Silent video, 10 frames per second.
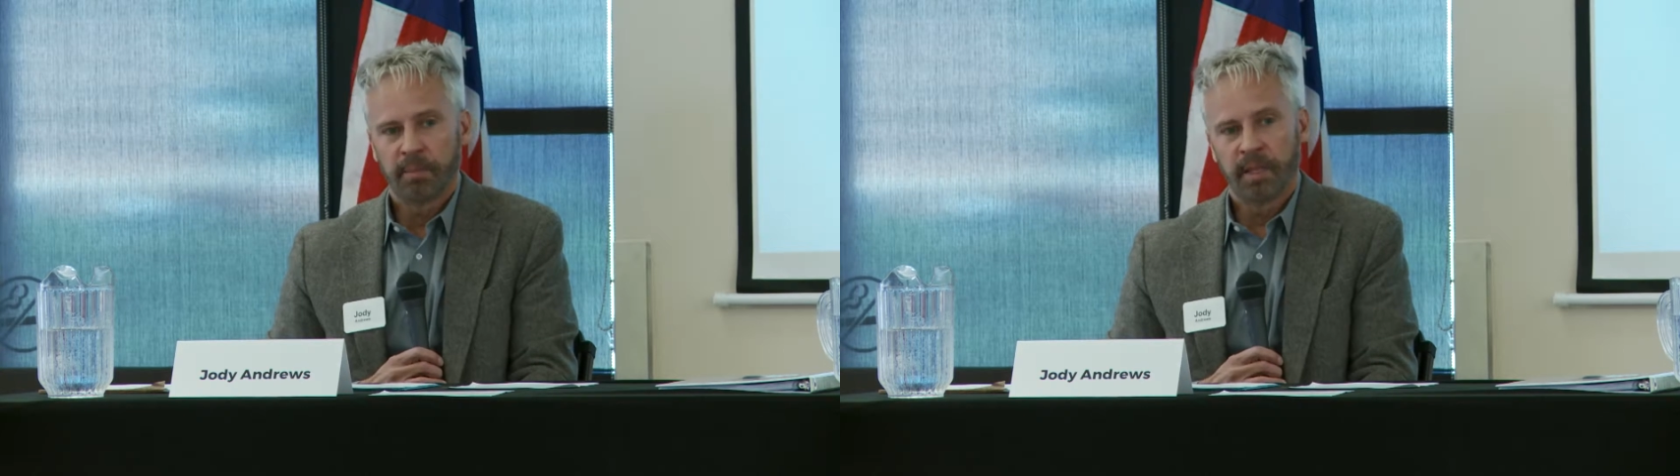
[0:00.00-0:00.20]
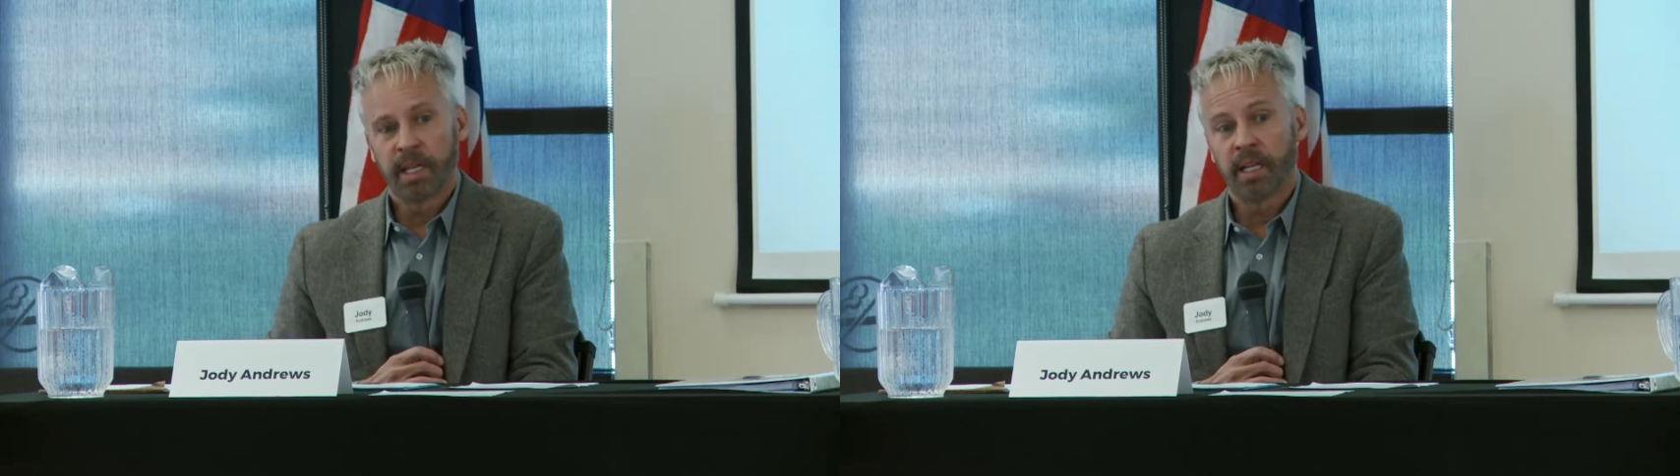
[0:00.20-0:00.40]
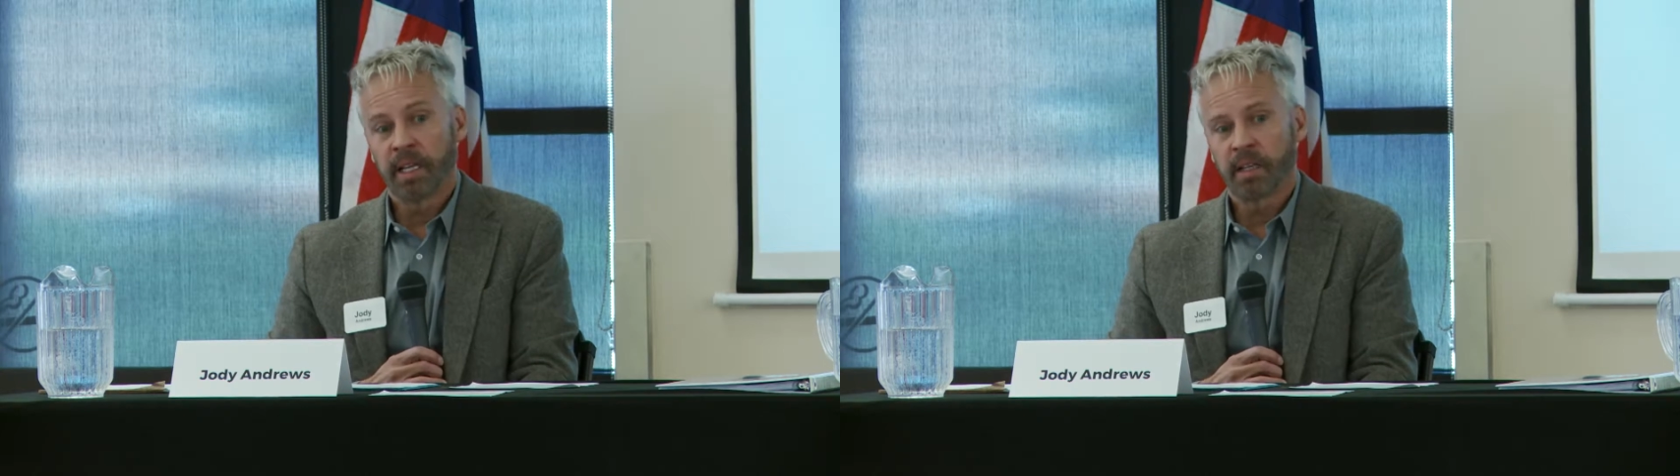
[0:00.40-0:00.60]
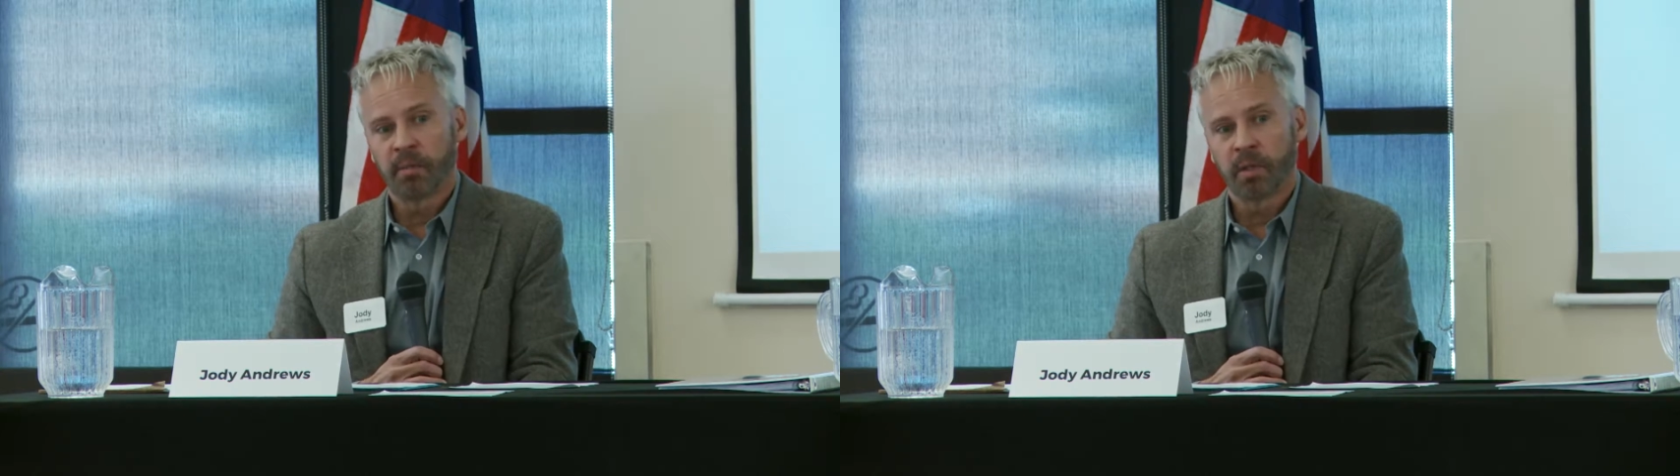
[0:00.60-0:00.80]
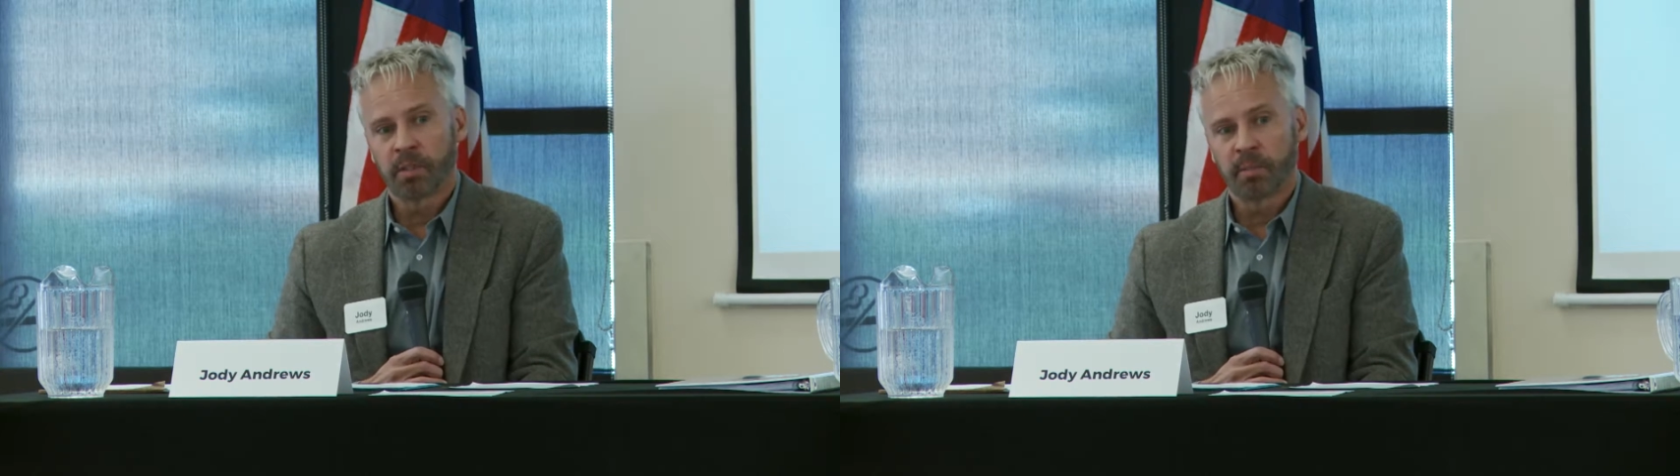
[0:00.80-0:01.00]
Then I think
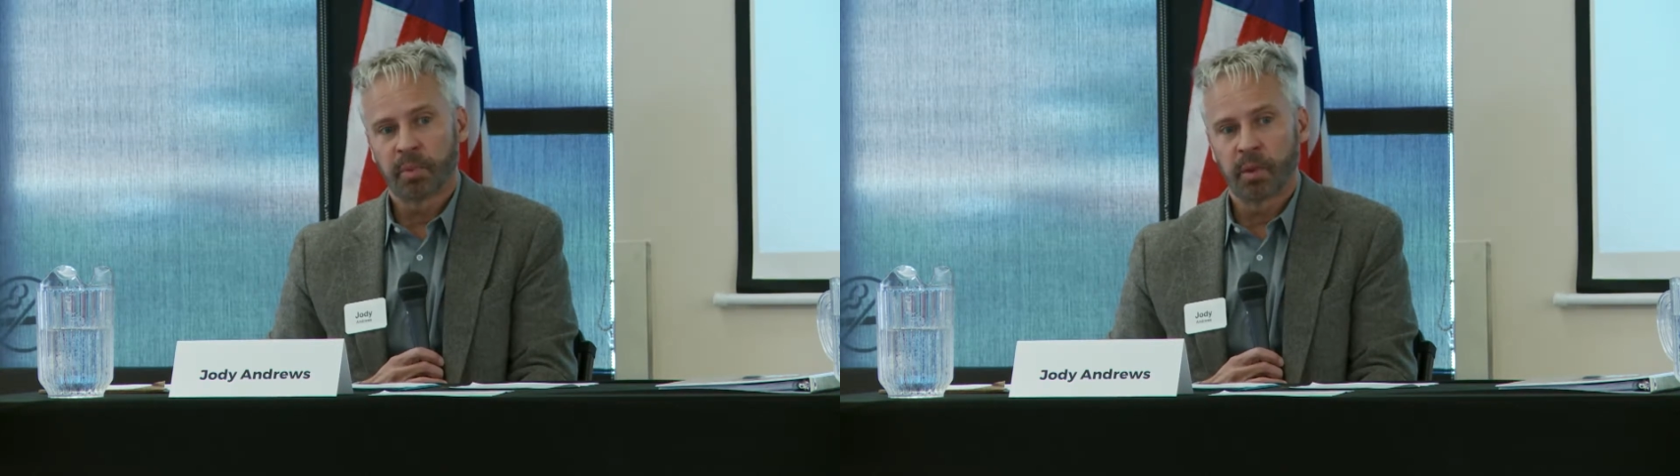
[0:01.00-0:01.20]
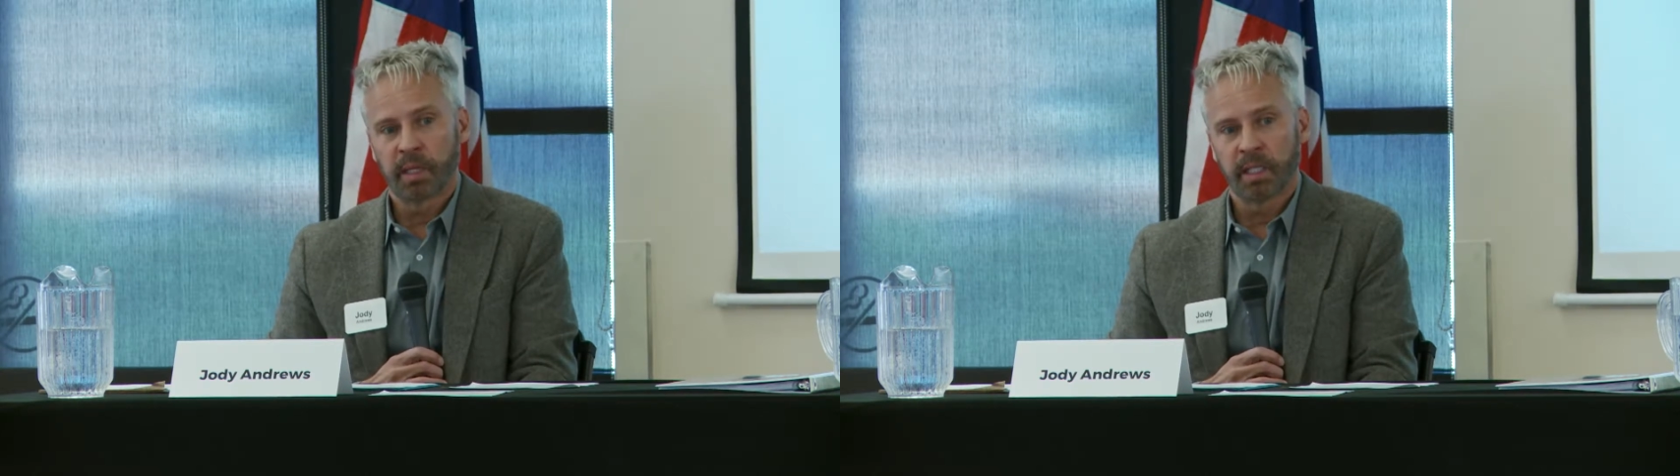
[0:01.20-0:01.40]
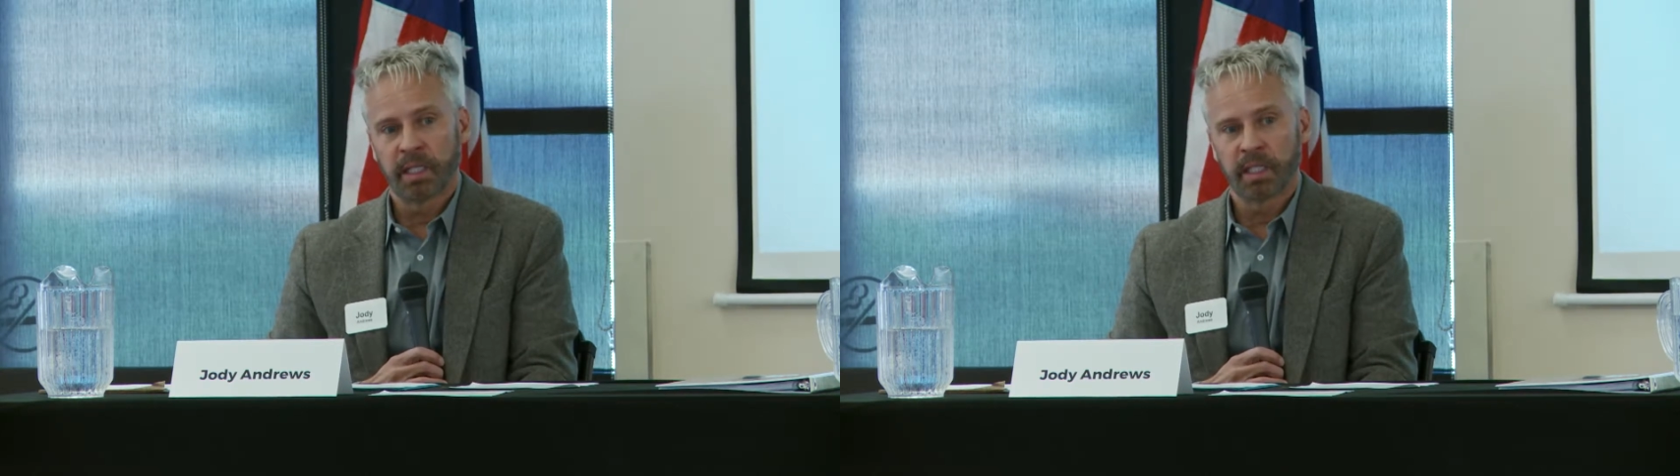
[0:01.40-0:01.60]
most importantly